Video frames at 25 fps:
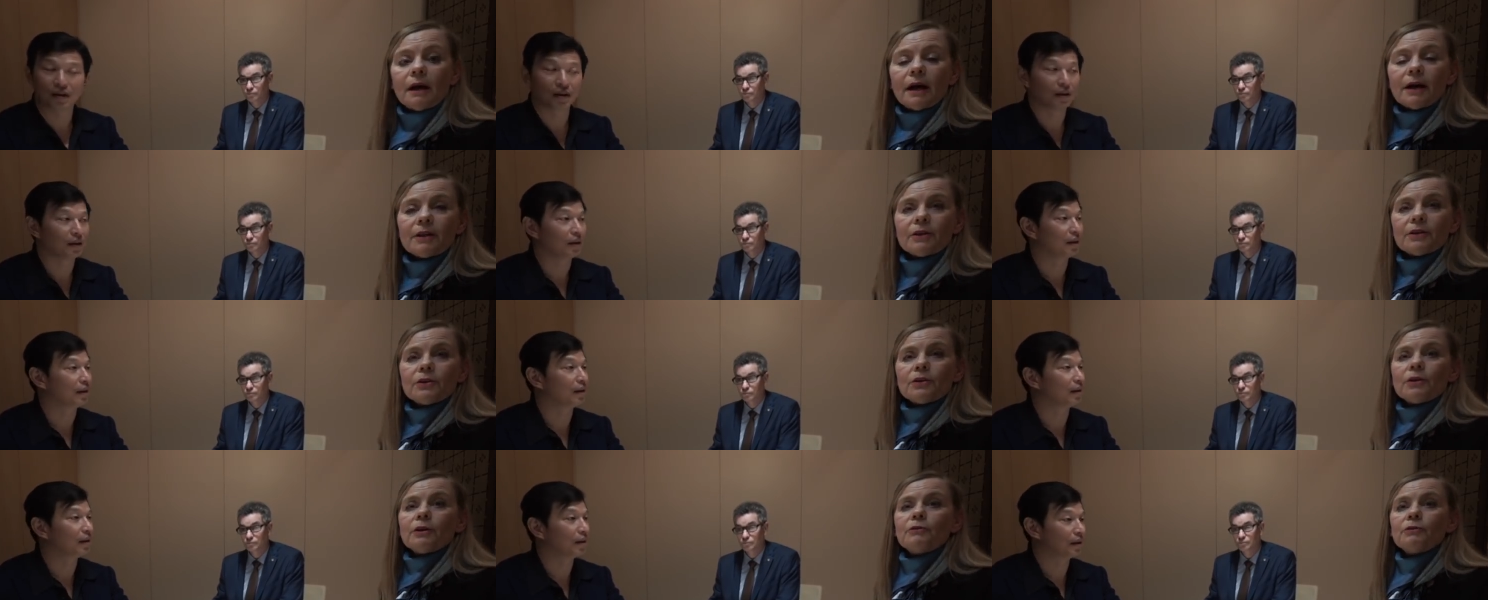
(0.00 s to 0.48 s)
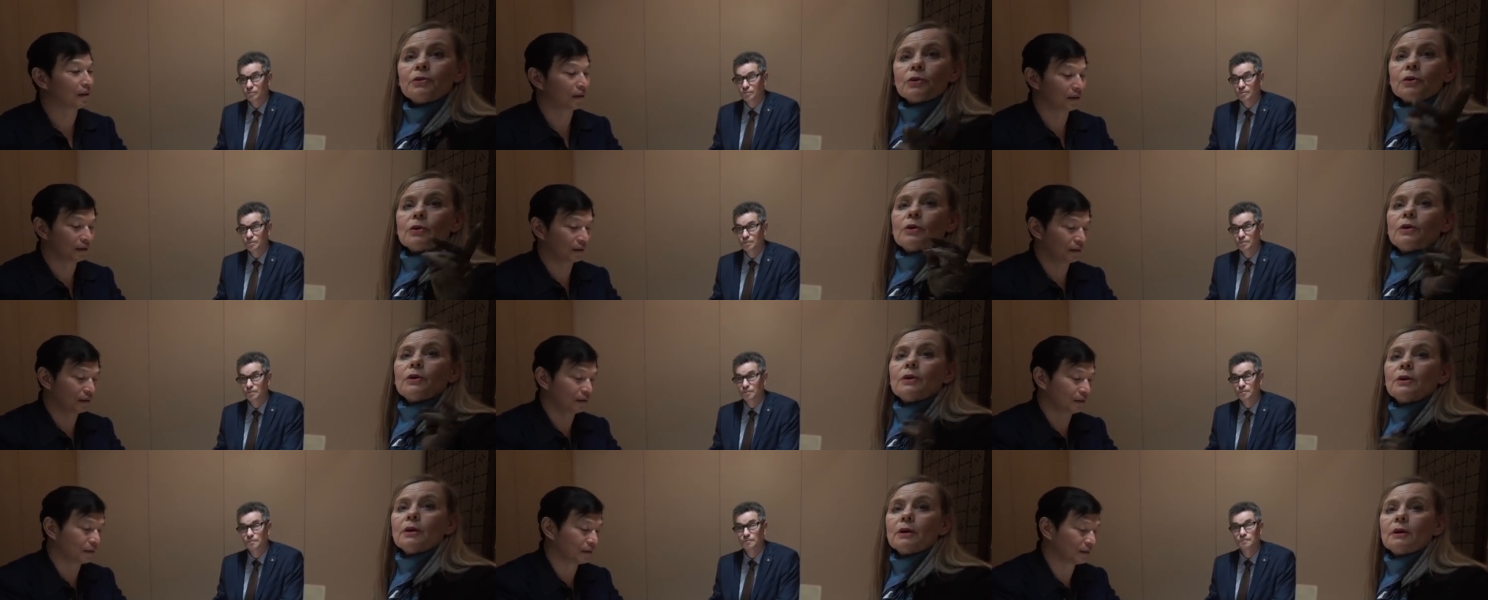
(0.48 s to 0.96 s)
Speaker 1: I don't know if
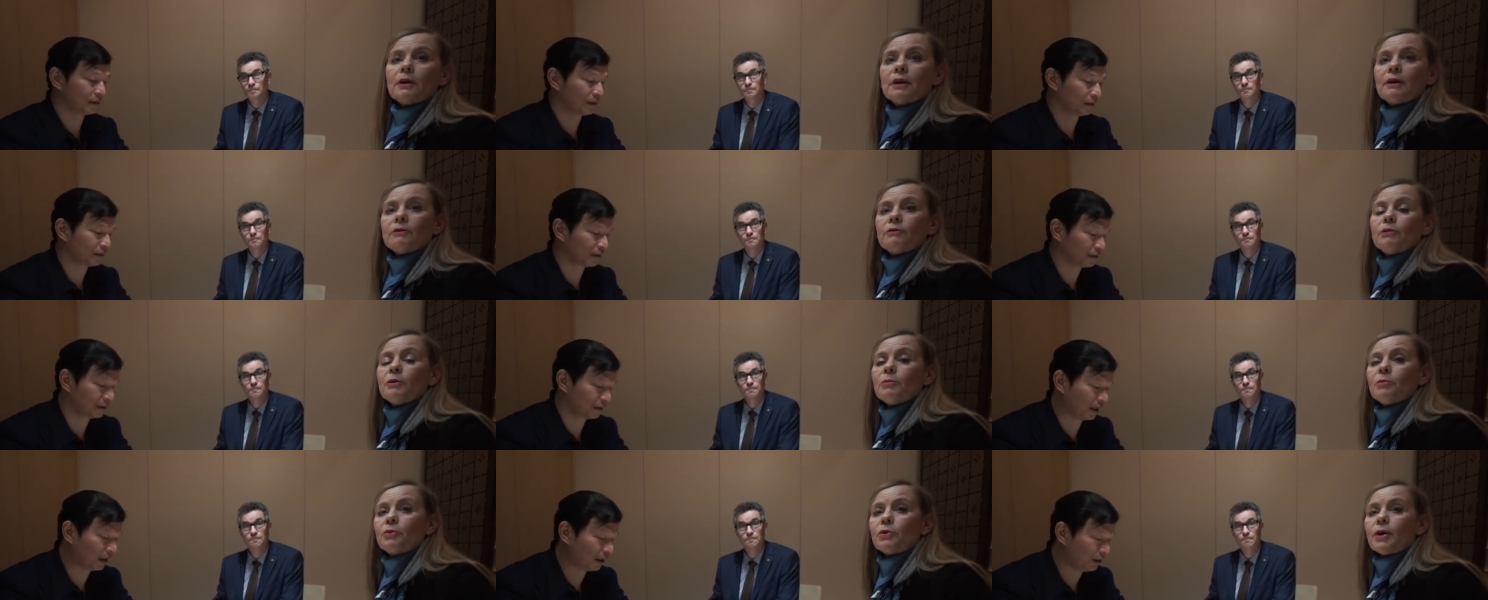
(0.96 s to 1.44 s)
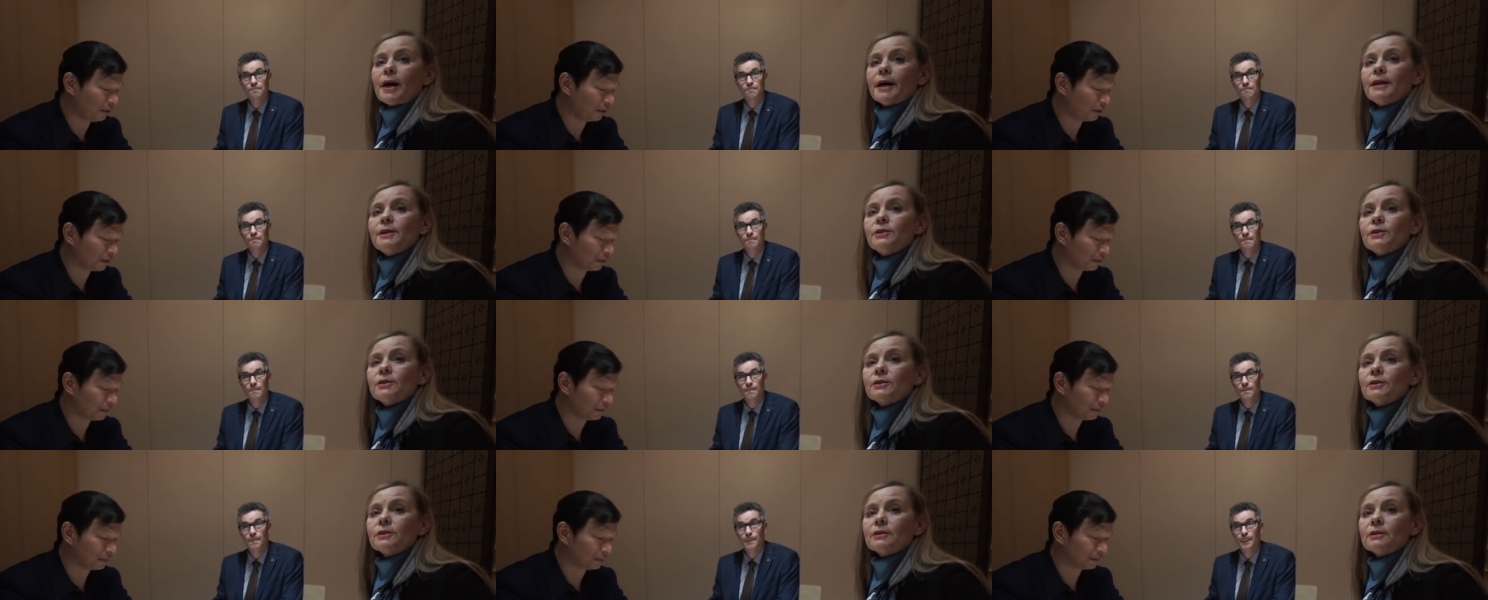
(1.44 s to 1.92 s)
you're going to give the Thank
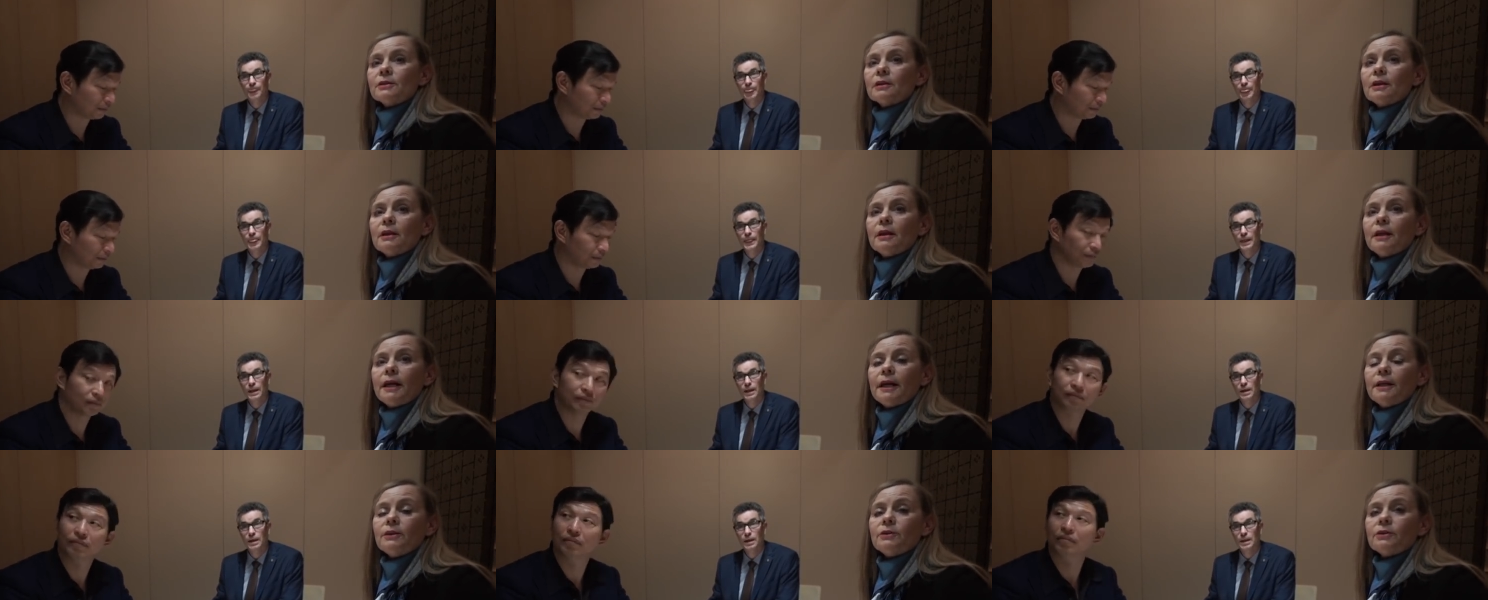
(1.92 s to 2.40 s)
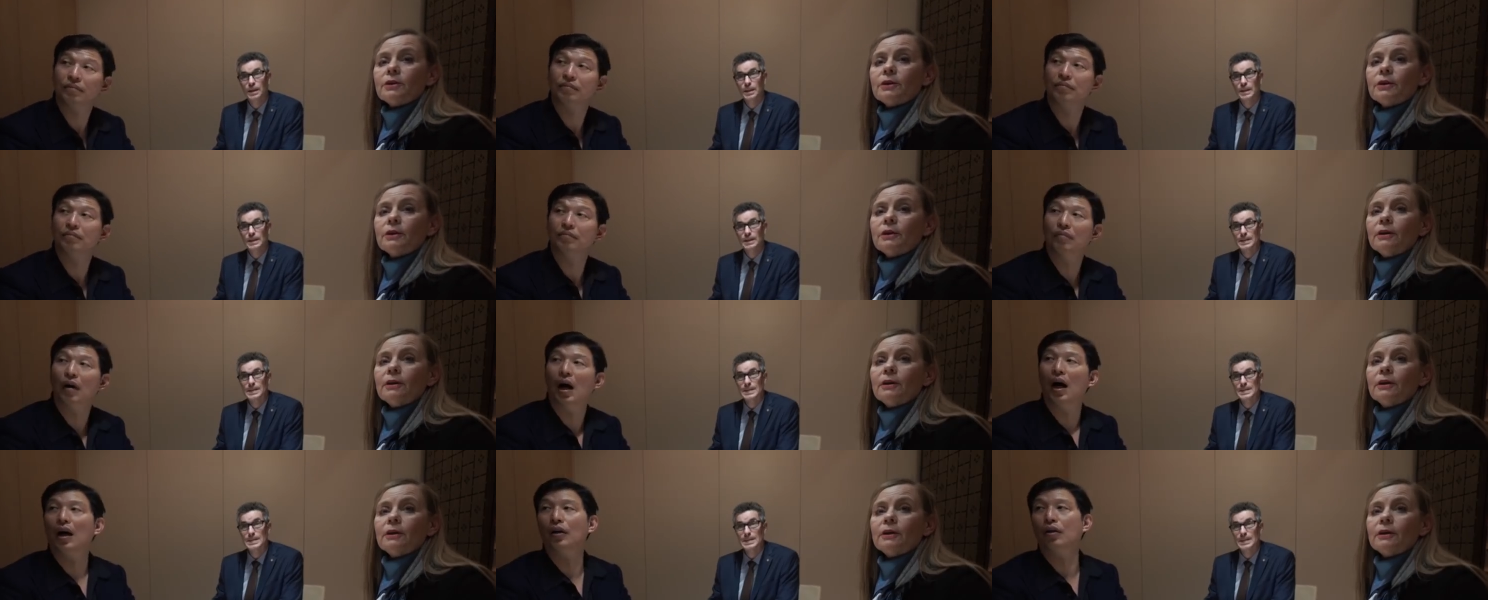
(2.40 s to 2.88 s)
prices you.
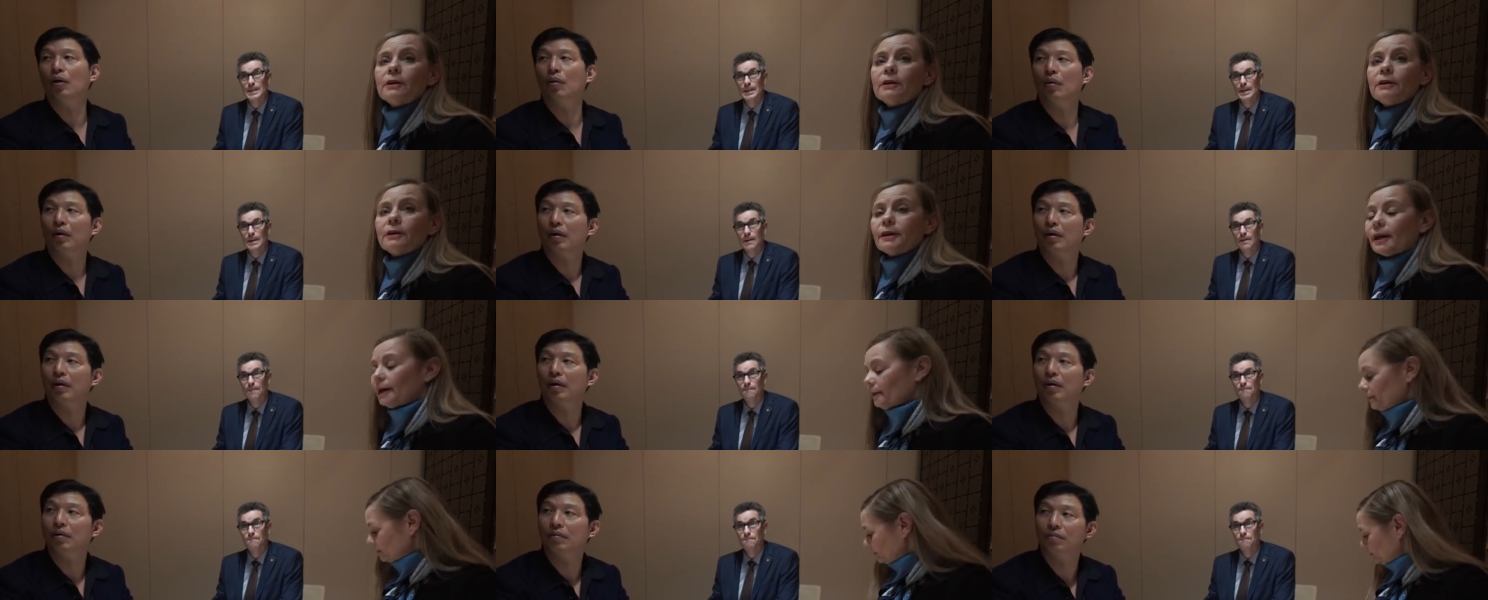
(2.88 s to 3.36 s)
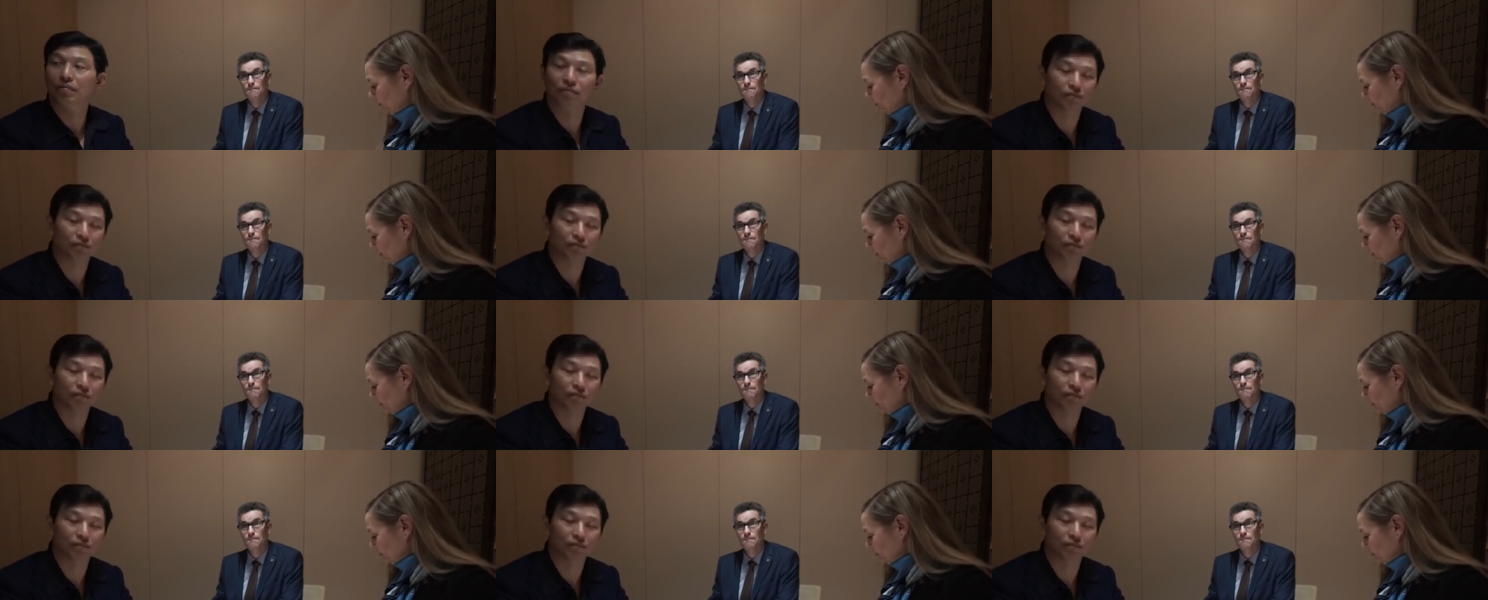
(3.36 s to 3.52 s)
later. No, don't worry.